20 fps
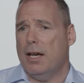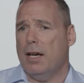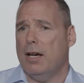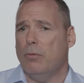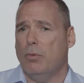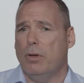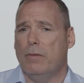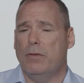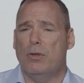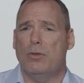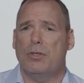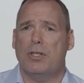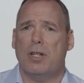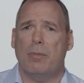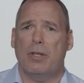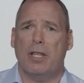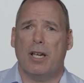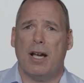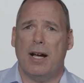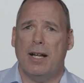We've used
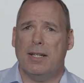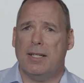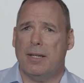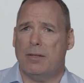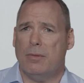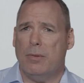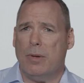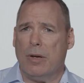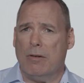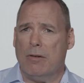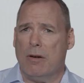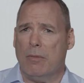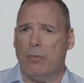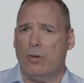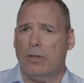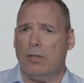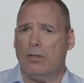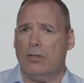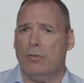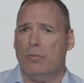some of the concepts we come up
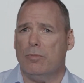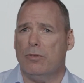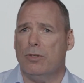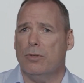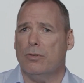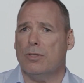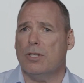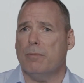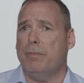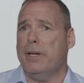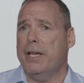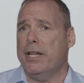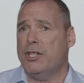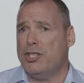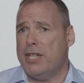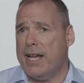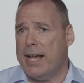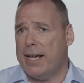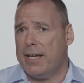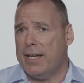with to produce a
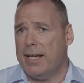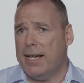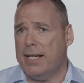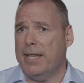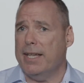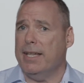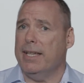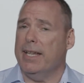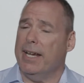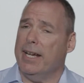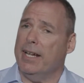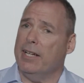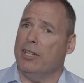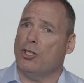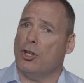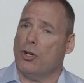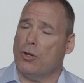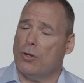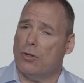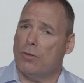pitch deck, and then in
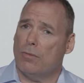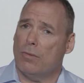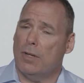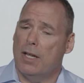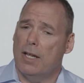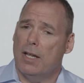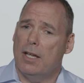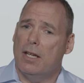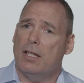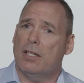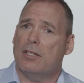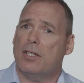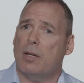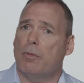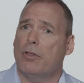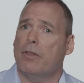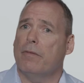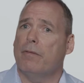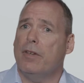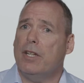turn,
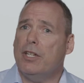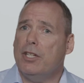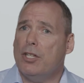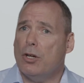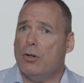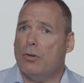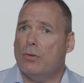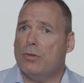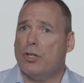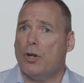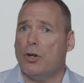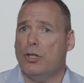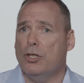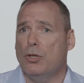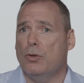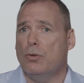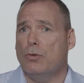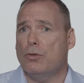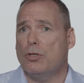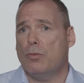some of the videos are
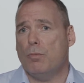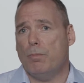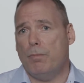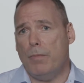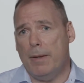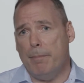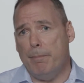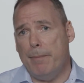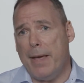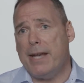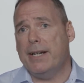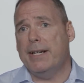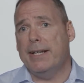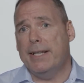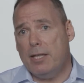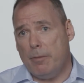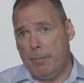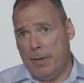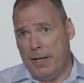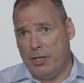used embedded
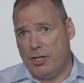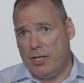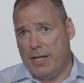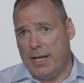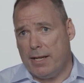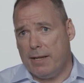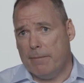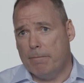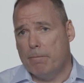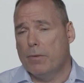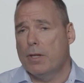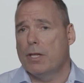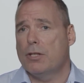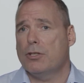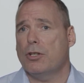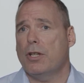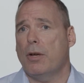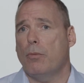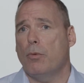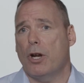in the pitch deck,
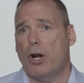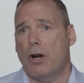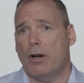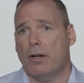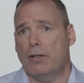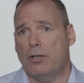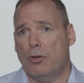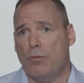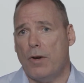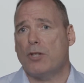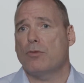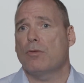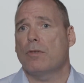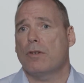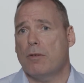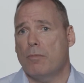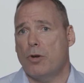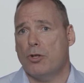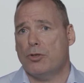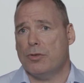so that when our director
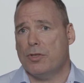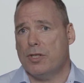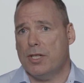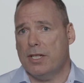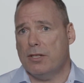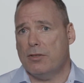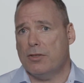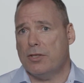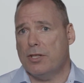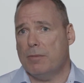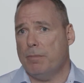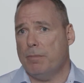of commercial sales is